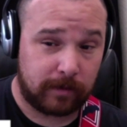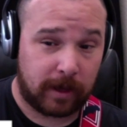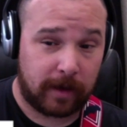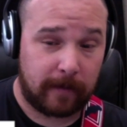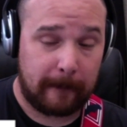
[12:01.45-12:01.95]

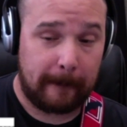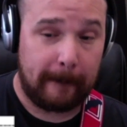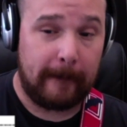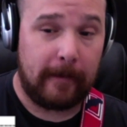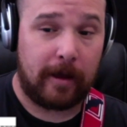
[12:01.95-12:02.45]
Okay.
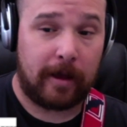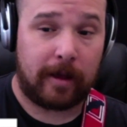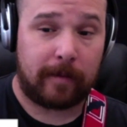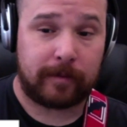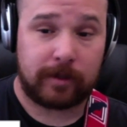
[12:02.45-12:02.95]

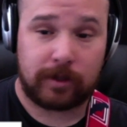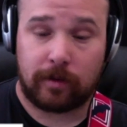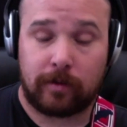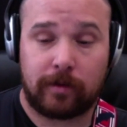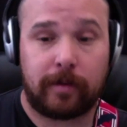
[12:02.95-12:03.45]

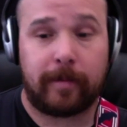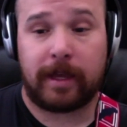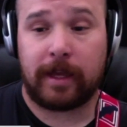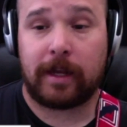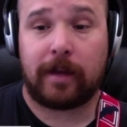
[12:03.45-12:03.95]
So the
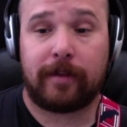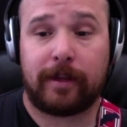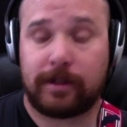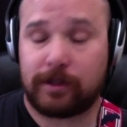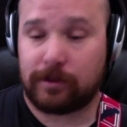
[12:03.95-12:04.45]
beginning of
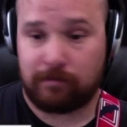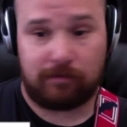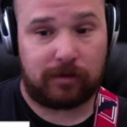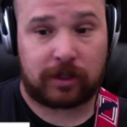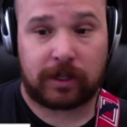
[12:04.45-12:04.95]
it is
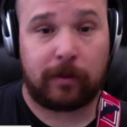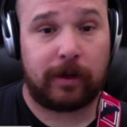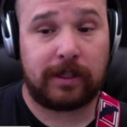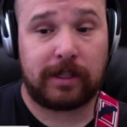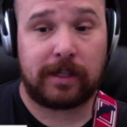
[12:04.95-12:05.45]
just like
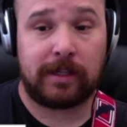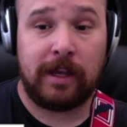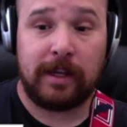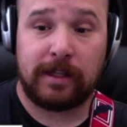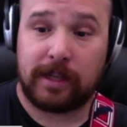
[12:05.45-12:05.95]
what it says.
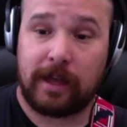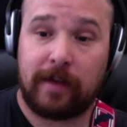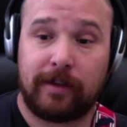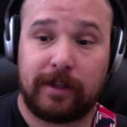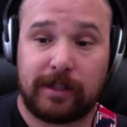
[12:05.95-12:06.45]

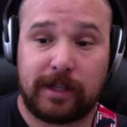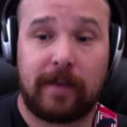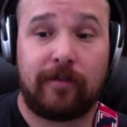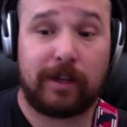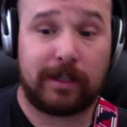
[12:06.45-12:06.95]
7,
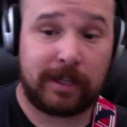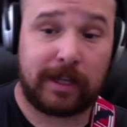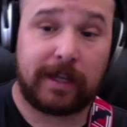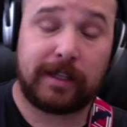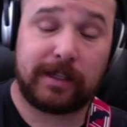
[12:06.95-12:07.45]
7,
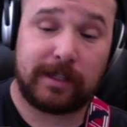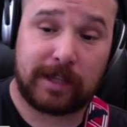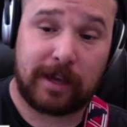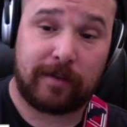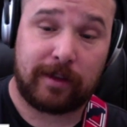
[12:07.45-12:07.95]
10,
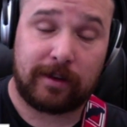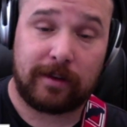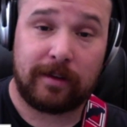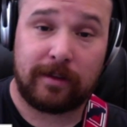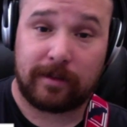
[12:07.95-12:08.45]

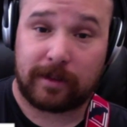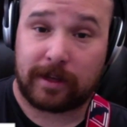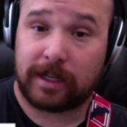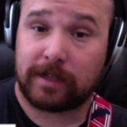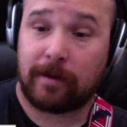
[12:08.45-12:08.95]
7.
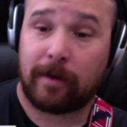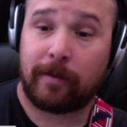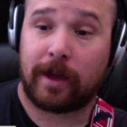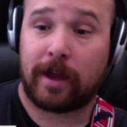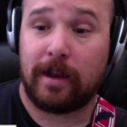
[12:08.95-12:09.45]
The next part
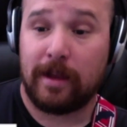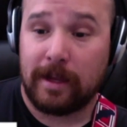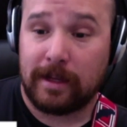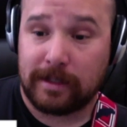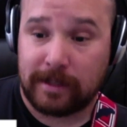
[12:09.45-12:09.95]
we got
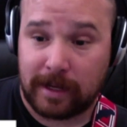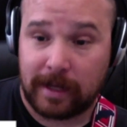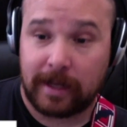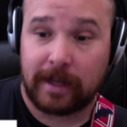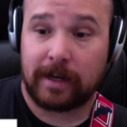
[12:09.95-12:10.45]

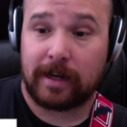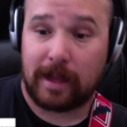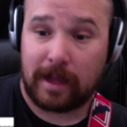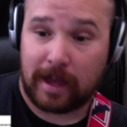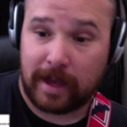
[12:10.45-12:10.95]
10,
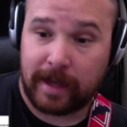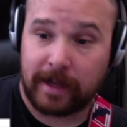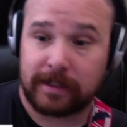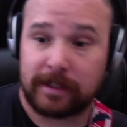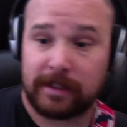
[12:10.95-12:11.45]

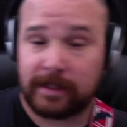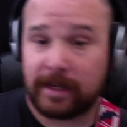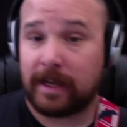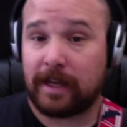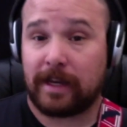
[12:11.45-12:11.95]
8,
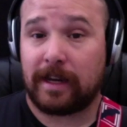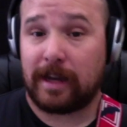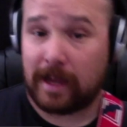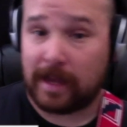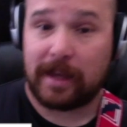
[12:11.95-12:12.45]

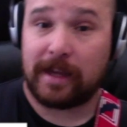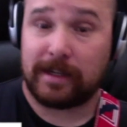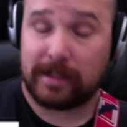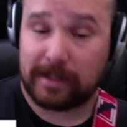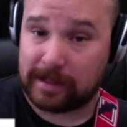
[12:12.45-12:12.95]
10,
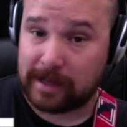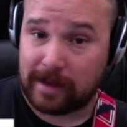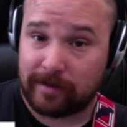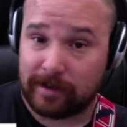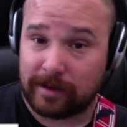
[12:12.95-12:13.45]
8,
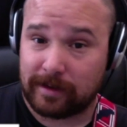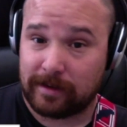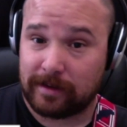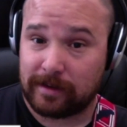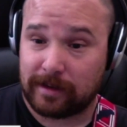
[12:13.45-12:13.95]

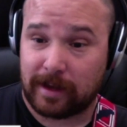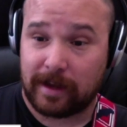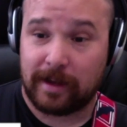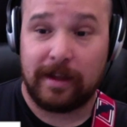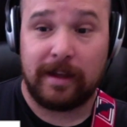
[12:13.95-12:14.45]
7.
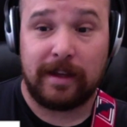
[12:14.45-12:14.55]
Okay.